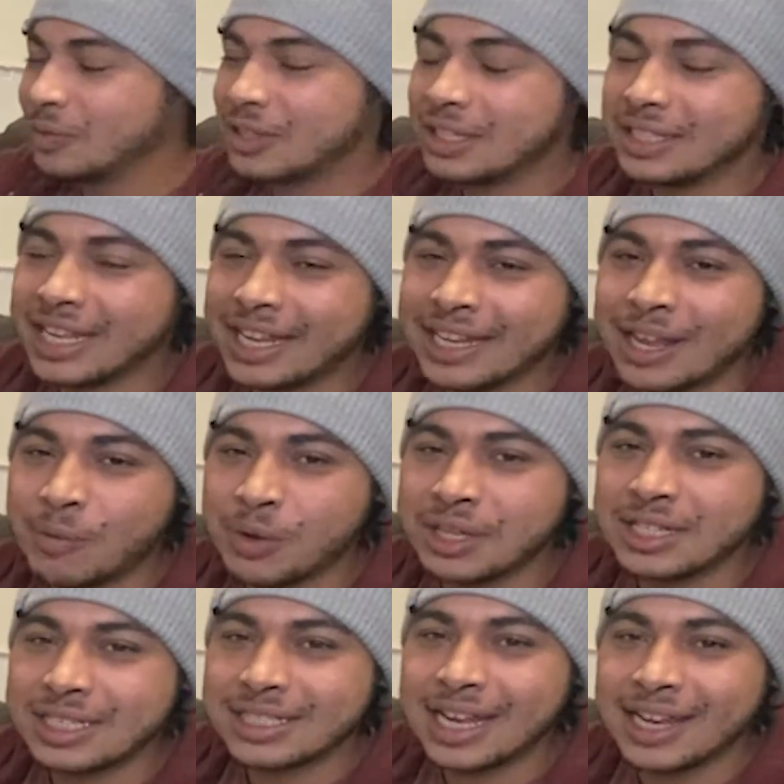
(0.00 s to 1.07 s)
day that we
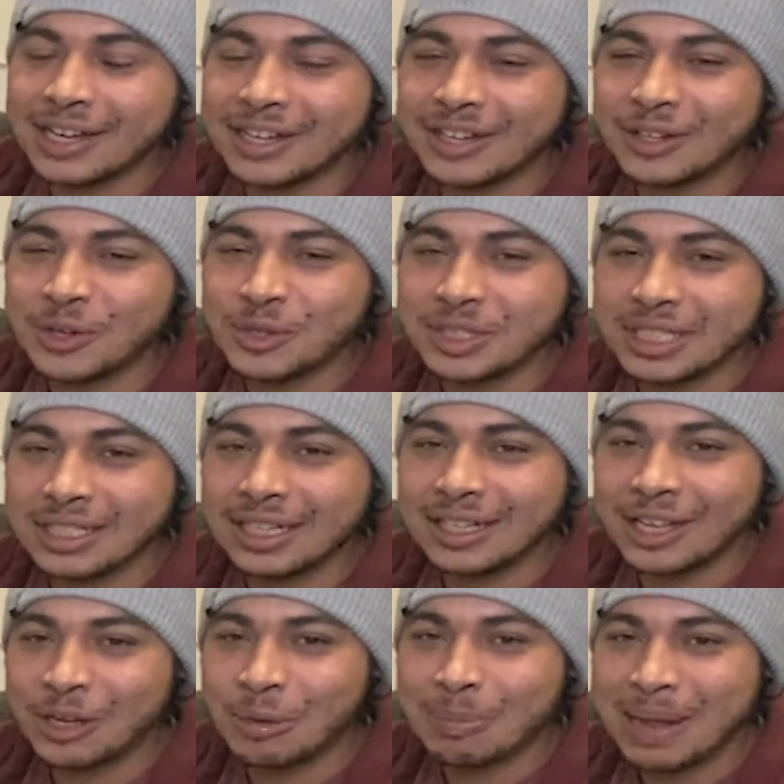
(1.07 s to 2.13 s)
decided to go see the
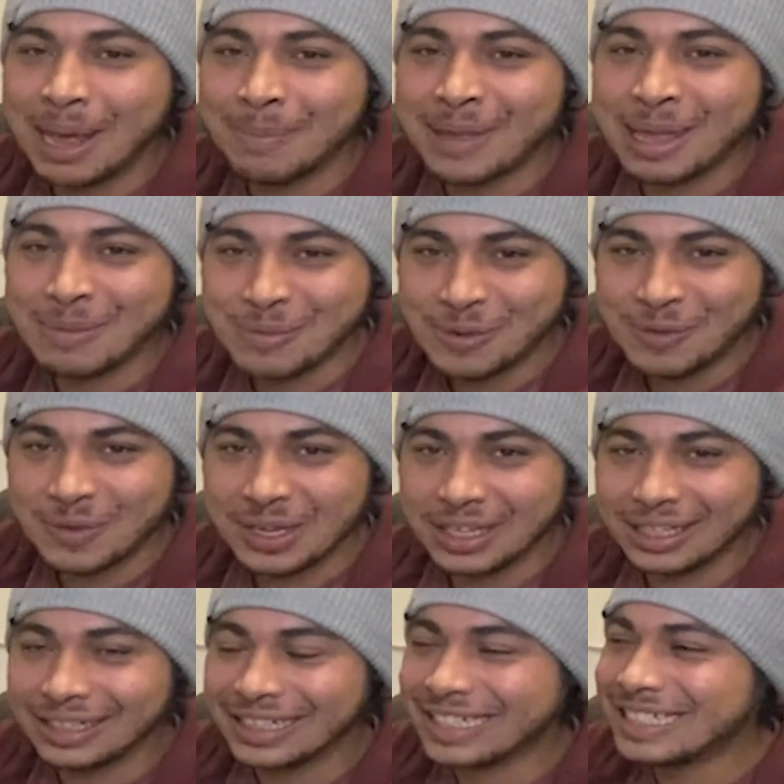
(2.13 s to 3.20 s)
Lego Batman movie,
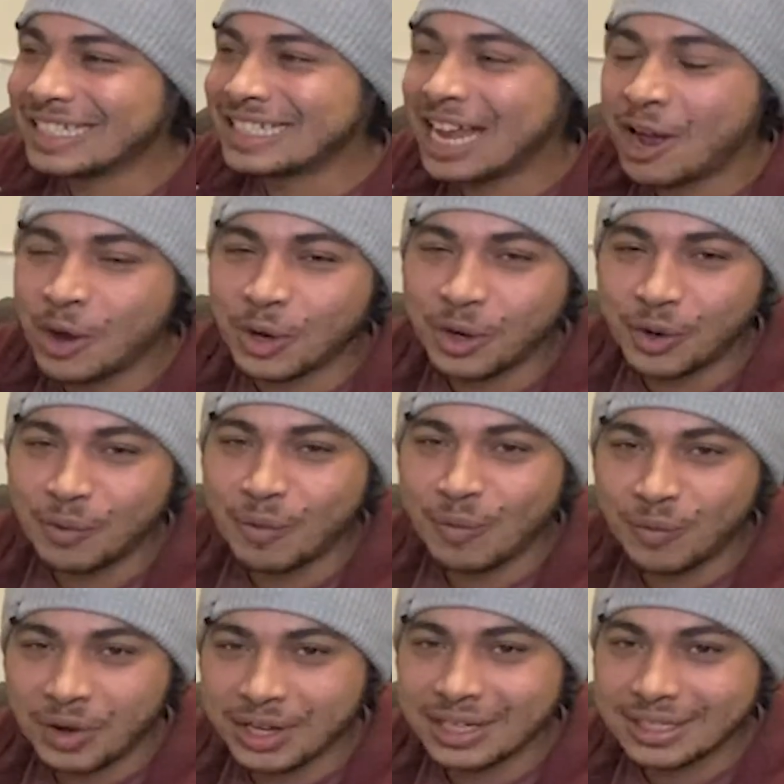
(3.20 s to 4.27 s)
this is how good of a
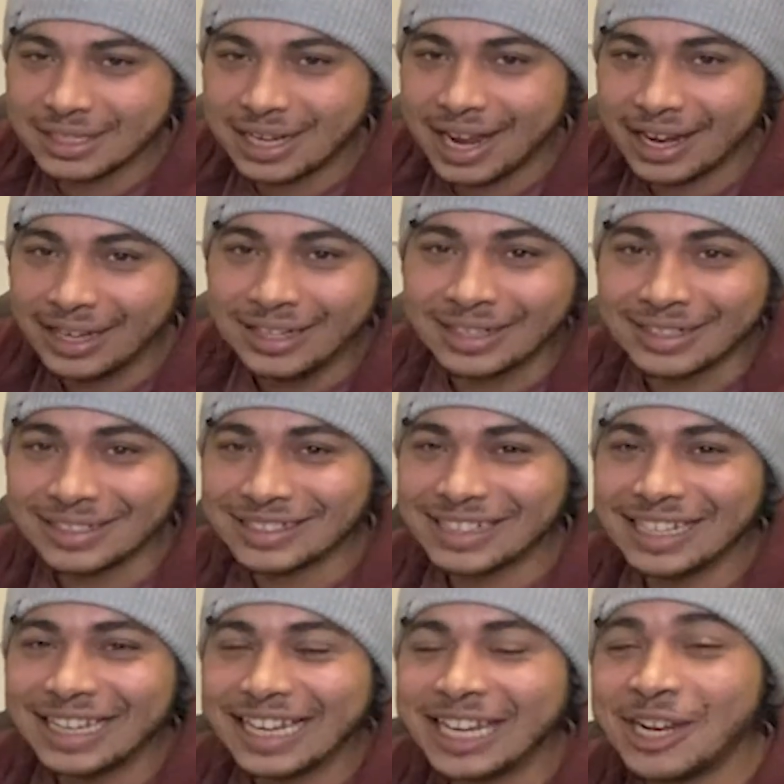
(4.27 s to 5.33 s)
friend this guy is.
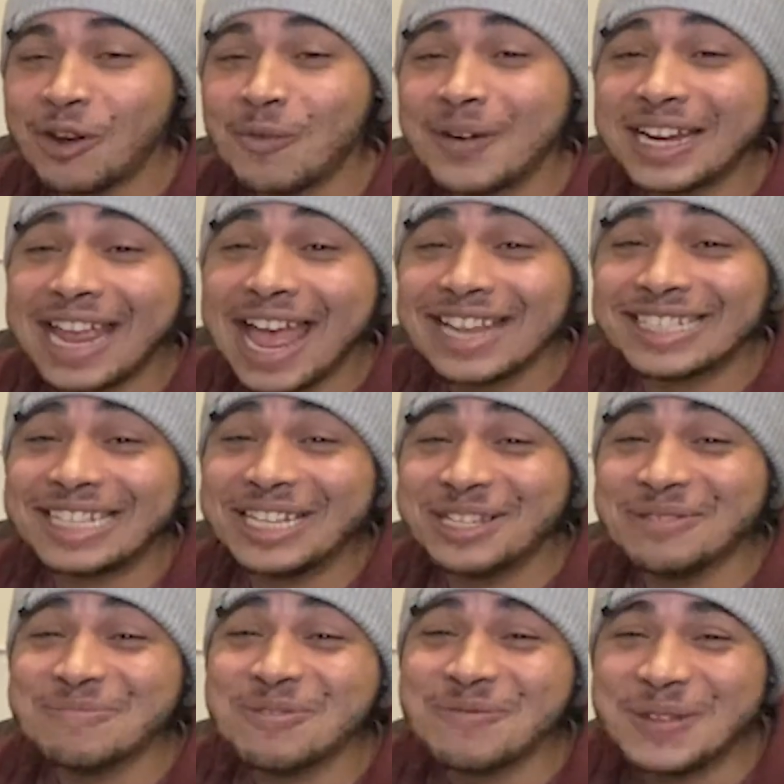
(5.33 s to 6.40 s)
He already has seen
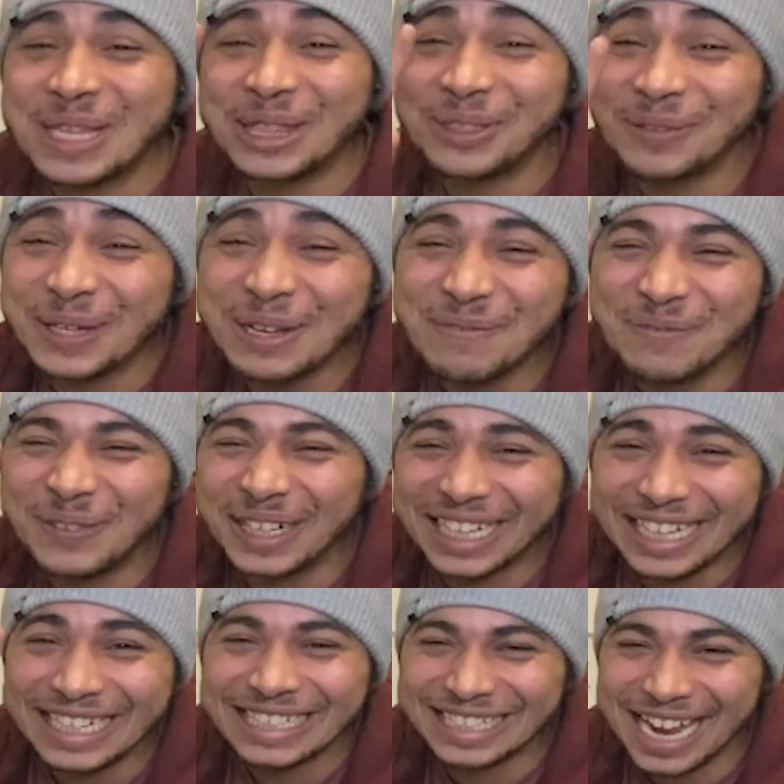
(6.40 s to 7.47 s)
the movie 3
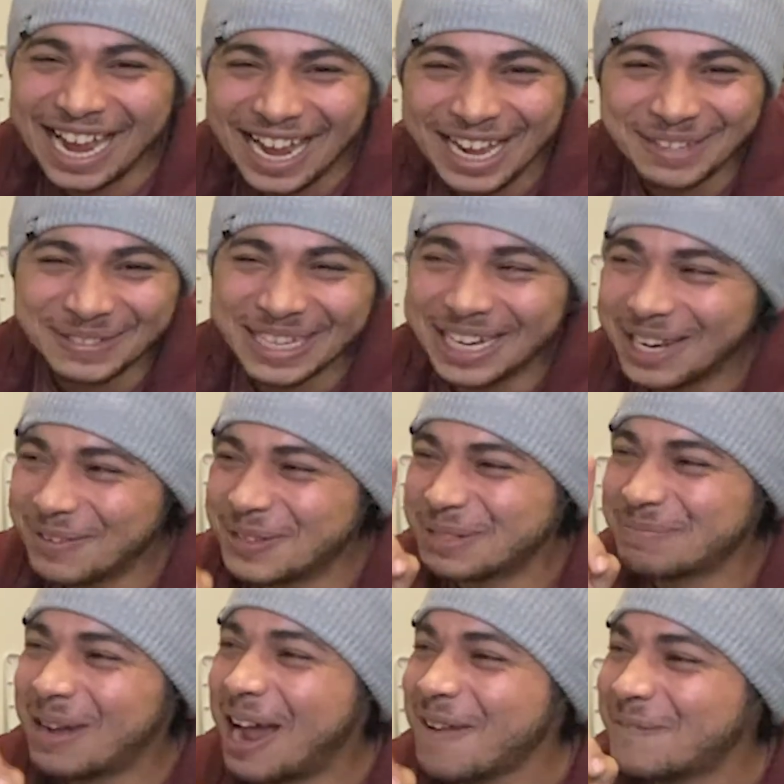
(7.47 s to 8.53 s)
fucking times. And it was
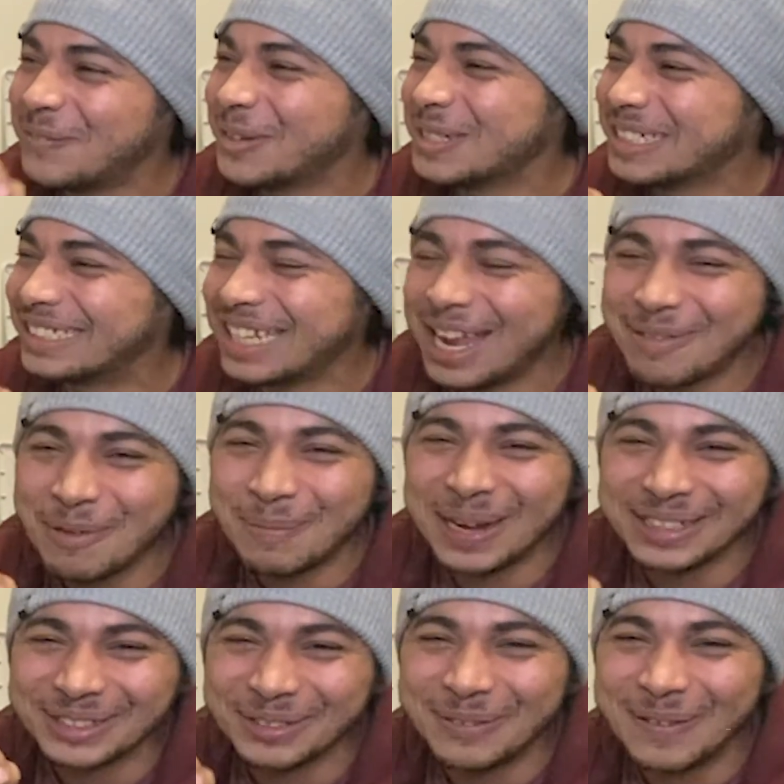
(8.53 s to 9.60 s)
my first time
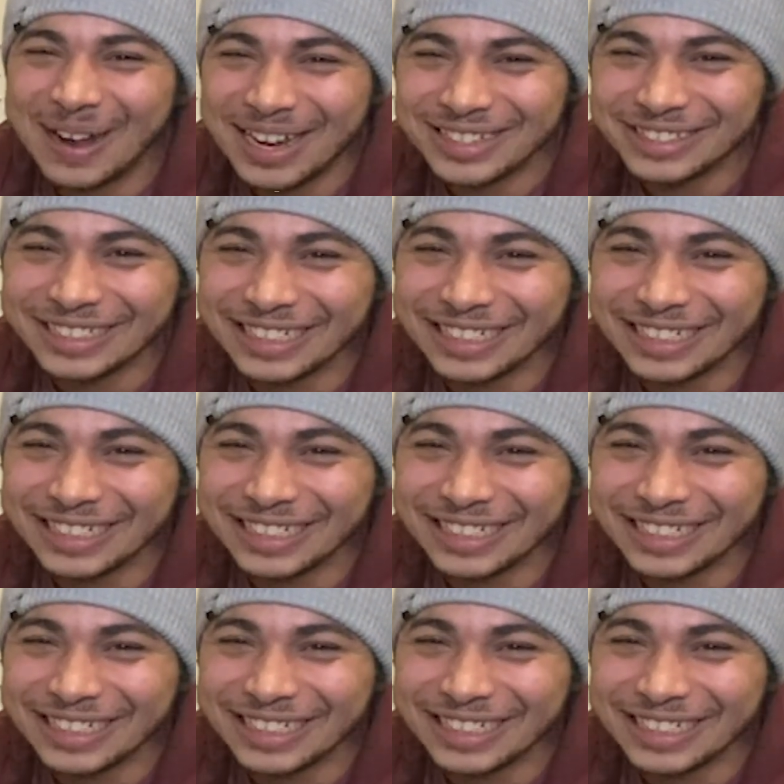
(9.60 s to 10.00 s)
about to watch it.